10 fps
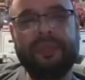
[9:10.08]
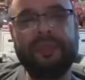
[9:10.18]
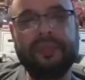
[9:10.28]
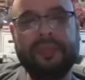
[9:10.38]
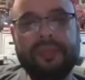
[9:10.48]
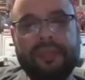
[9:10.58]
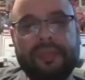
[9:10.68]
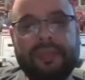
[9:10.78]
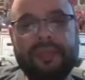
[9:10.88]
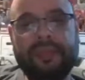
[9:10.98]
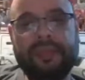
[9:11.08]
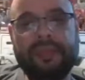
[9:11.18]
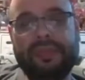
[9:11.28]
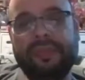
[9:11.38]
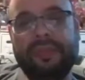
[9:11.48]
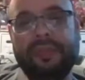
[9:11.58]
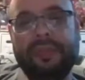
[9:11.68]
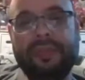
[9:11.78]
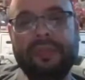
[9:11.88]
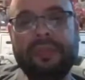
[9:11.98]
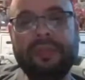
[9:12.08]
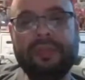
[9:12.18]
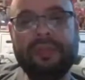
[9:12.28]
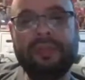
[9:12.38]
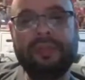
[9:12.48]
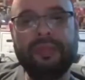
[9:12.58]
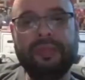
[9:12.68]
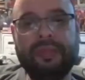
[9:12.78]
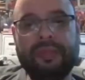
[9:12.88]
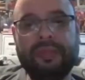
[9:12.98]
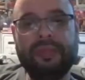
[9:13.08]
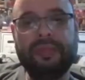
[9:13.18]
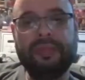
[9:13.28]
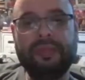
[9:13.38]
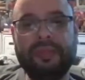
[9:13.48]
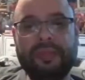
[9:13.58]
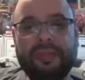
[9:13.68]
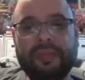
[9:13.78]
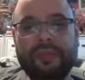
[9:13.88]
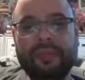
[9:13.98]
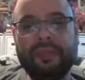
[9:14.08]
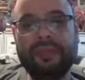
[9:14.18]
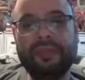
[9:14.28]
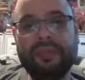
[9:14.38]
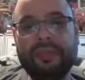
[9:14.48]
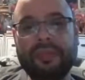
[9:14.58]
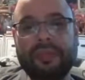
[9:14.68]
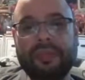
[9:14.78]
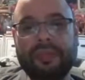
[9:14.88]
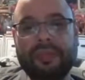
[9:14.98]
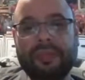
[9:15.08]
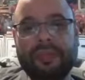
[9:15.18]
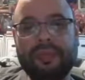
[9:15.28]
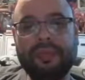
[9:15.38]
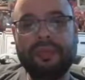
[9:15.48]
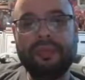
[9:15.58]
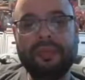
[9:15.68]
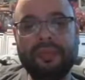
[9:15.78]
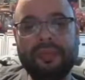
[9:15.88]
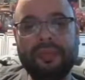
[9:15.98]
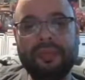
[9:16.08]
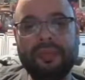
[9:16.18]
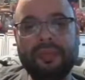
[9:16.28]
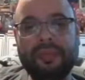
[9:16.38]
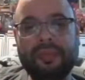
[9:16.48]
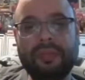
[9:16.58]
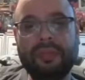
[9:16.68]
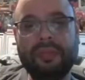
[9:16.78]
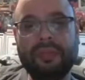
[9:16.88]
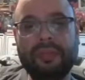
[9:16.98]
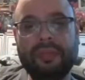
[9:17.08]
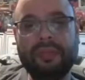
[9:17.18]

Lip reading: (silent)